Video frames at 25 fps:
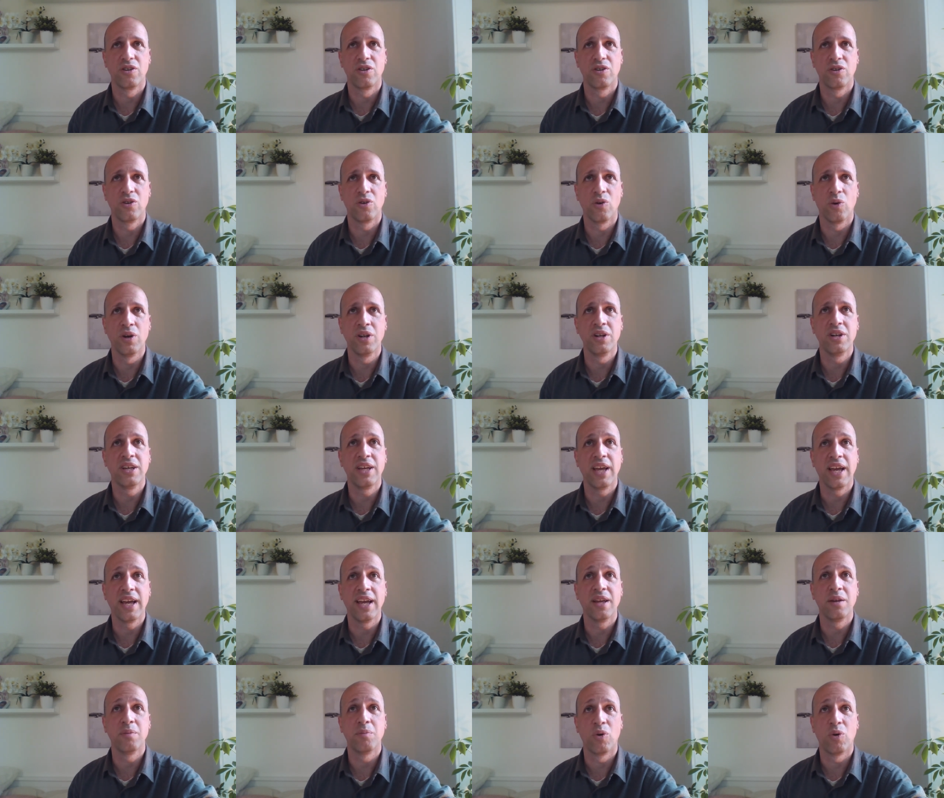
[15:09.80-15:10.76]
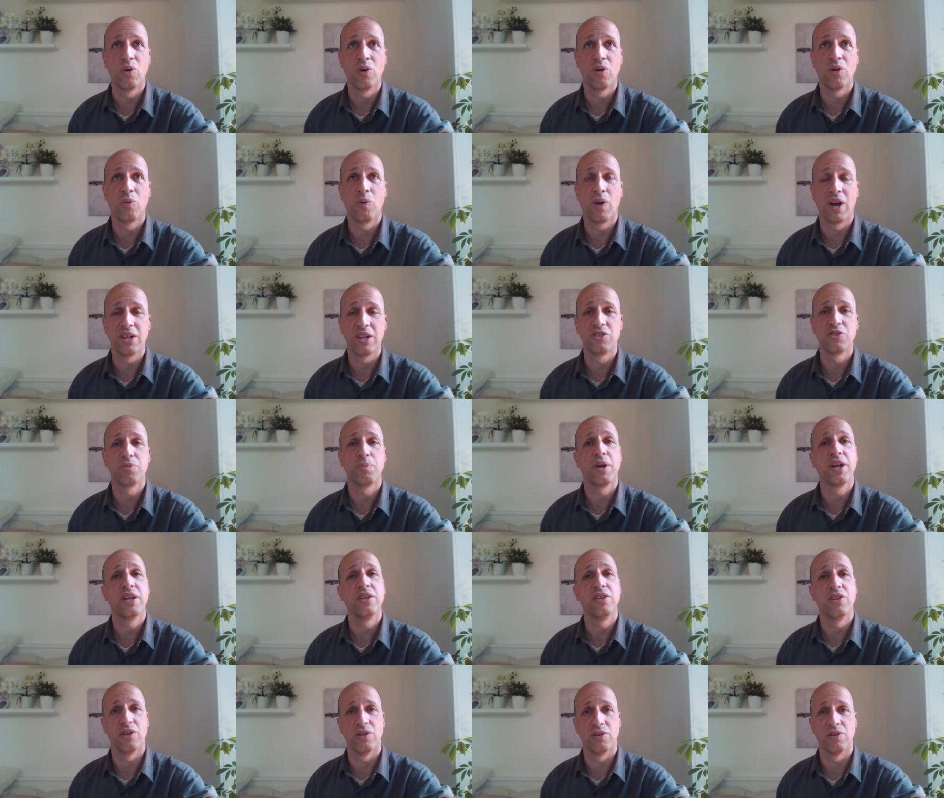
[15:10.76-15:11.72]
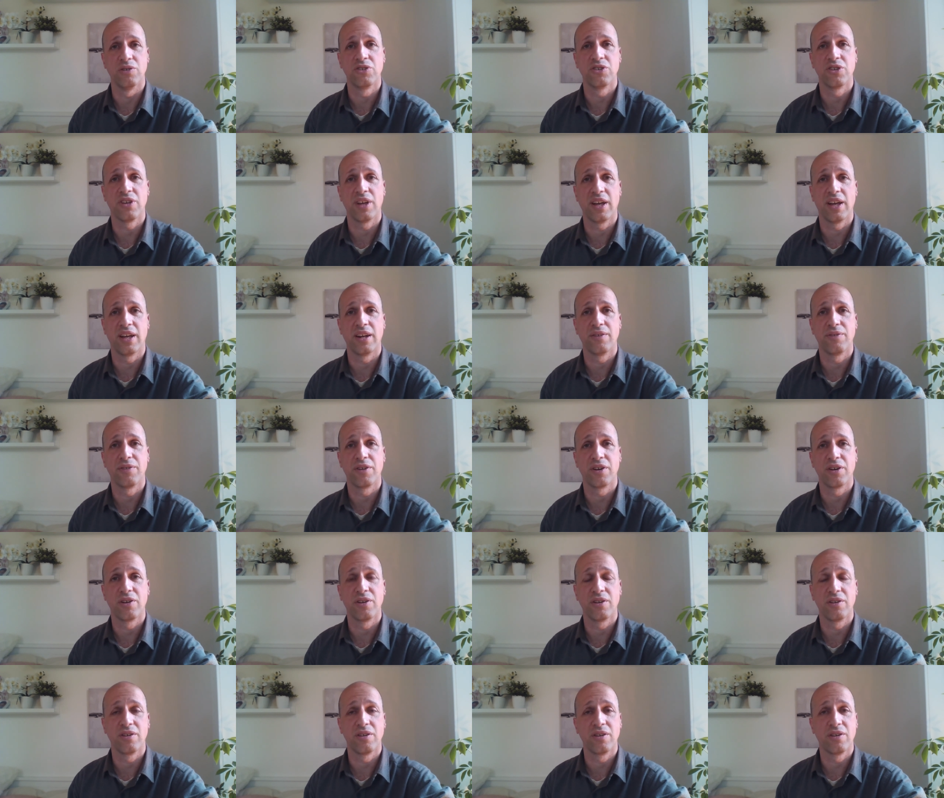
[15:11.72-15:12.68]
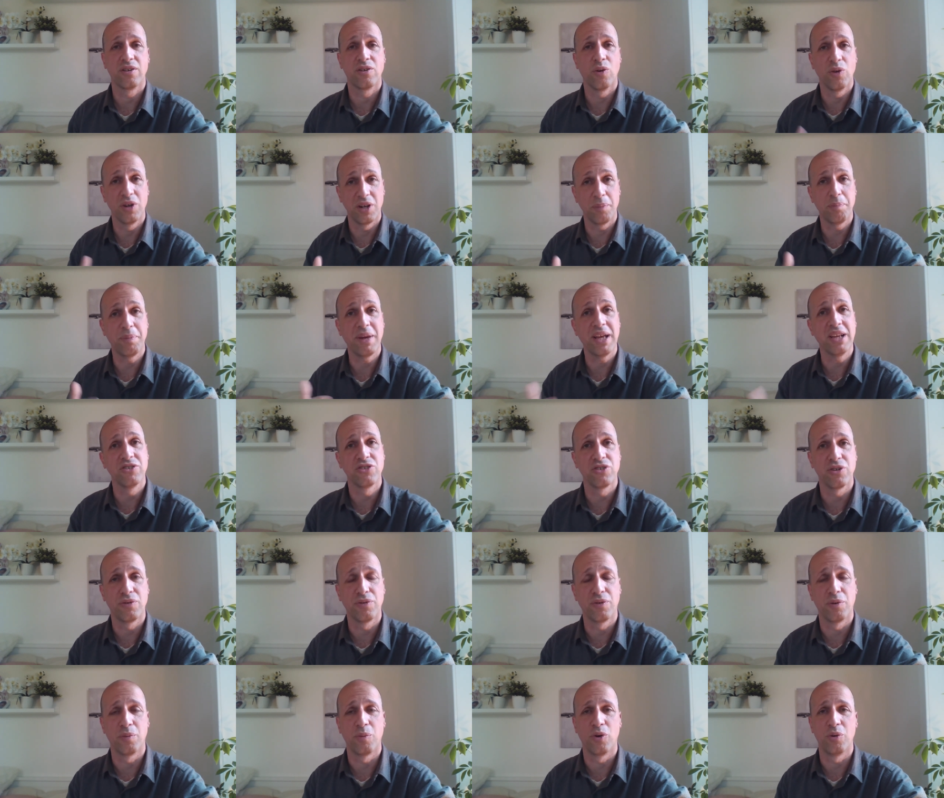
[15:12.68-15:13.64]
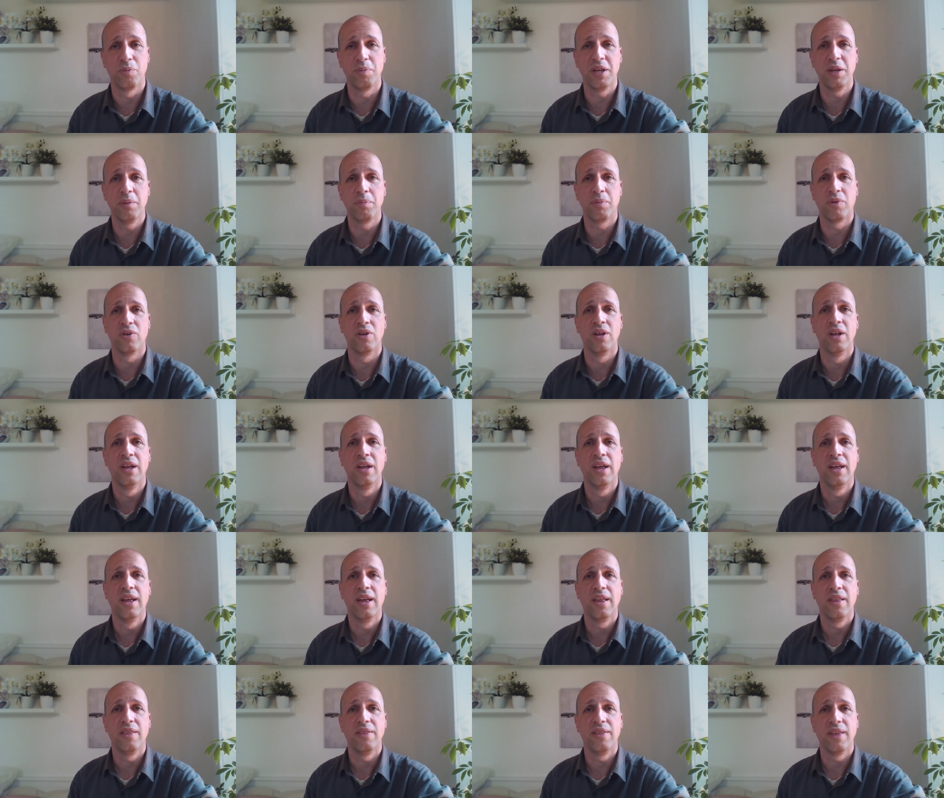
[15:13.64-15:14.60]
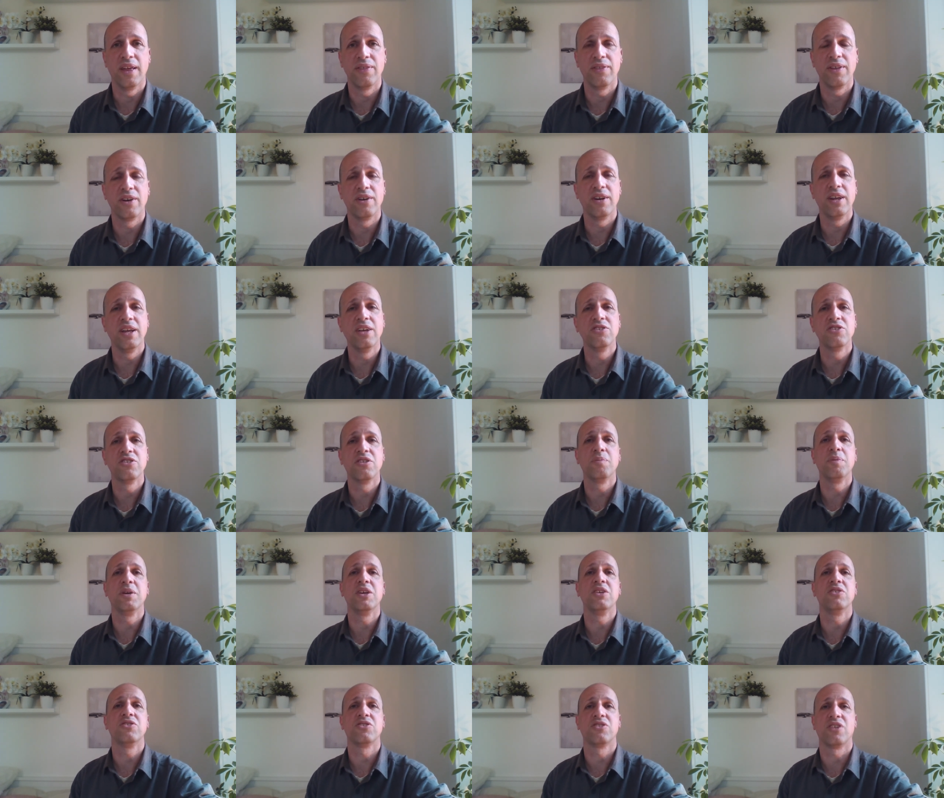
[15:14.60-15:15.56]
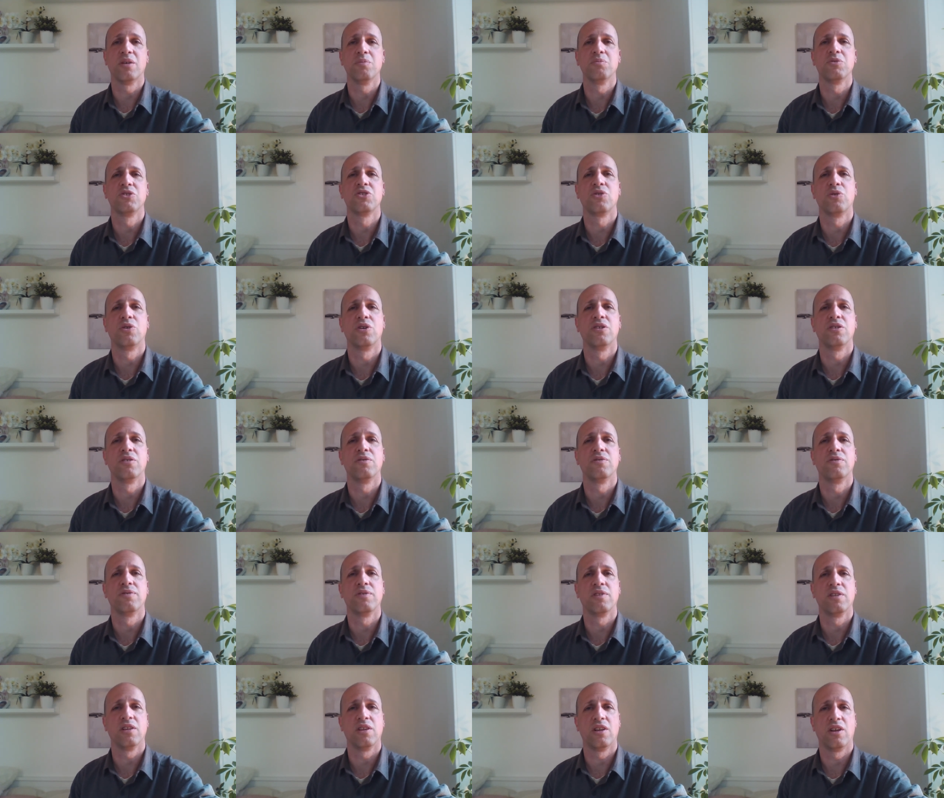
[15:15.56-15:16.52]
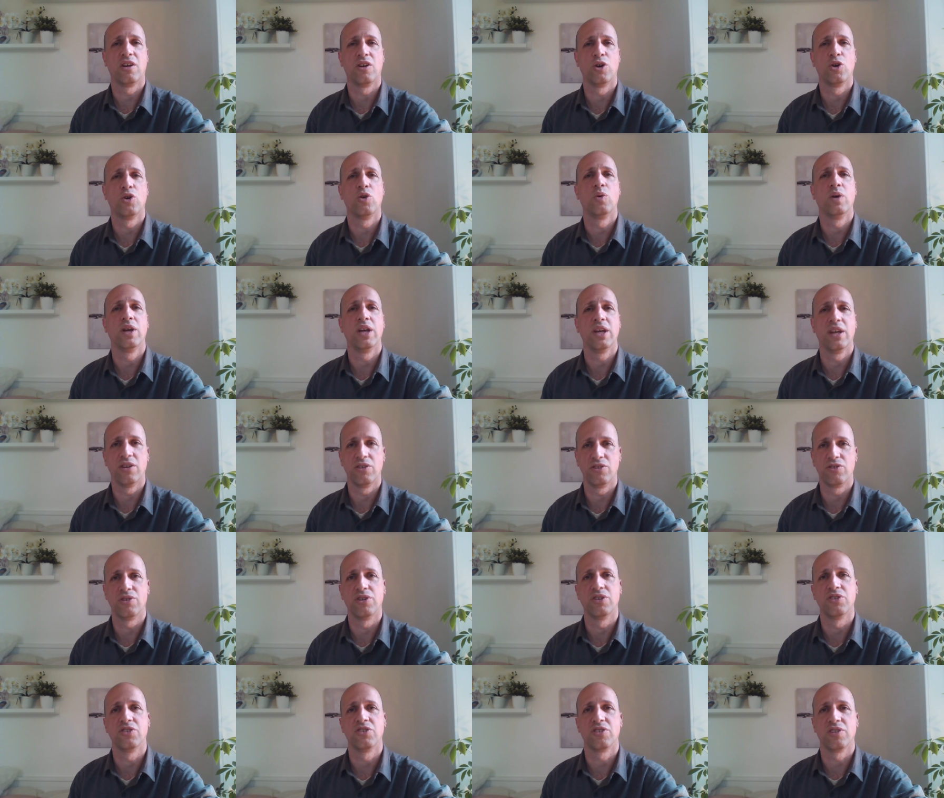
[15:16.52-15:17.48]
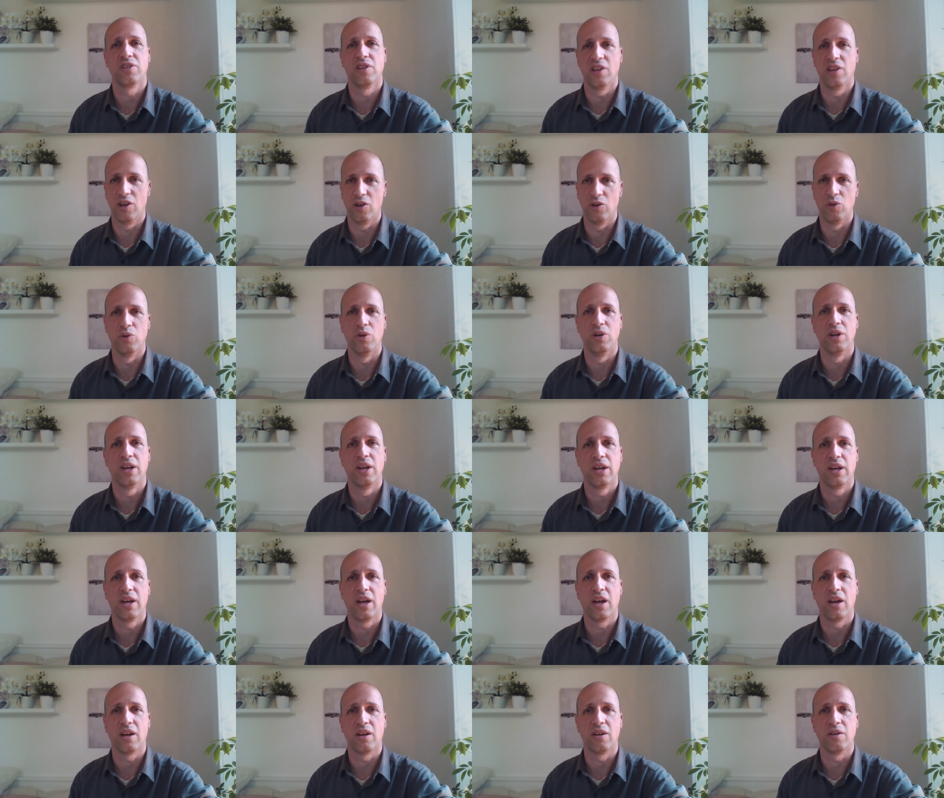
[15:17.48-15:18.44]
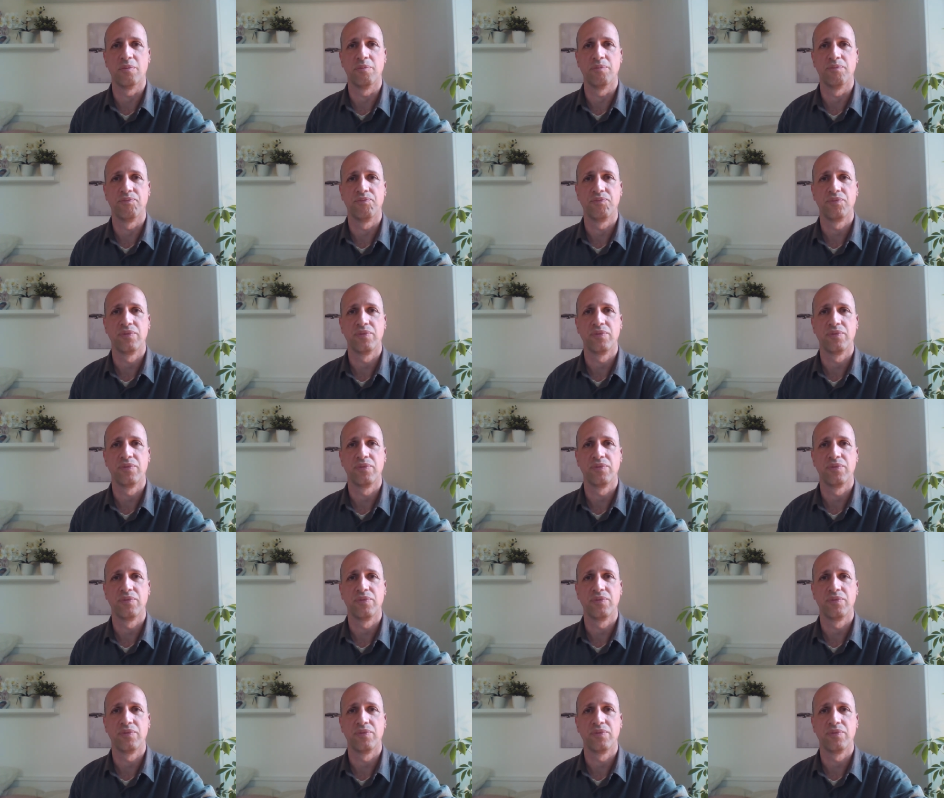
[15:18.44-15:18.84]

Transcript: going to gain more widespread use, and if they're going to pencil for more people, then there needs to be some sort of low interest loan. Um,